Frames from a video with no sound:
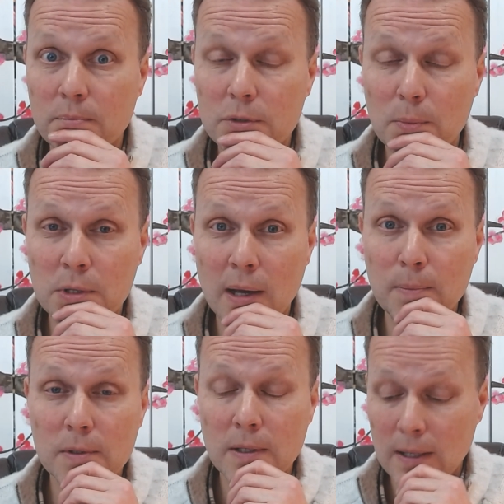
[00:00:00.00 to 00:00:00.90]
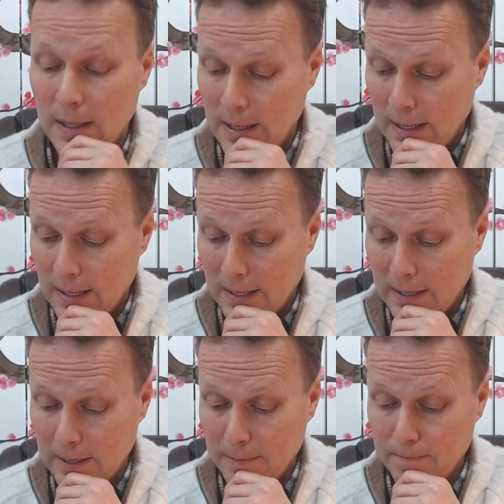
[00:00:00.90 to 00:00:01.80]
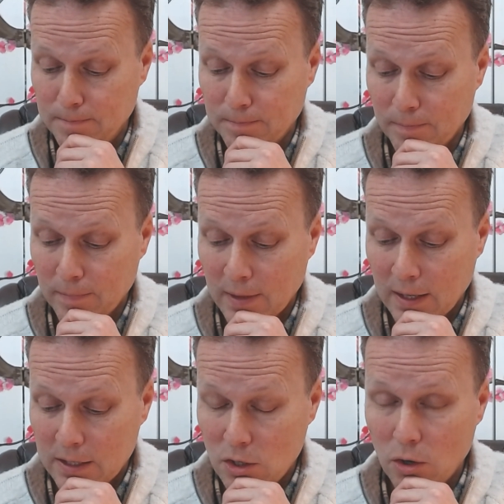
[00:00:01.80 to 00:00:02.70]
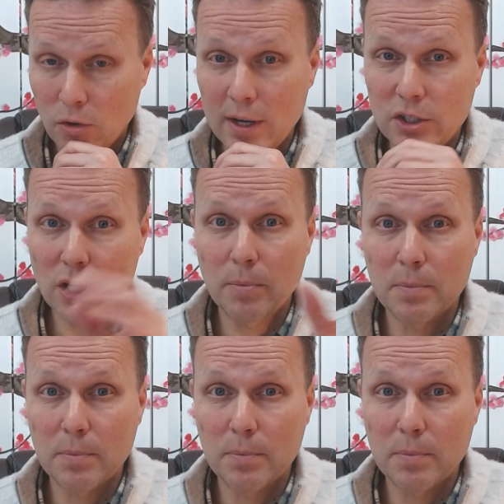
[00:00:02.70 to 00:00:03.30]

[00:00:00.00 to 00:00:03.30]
Sometimes it's not a great job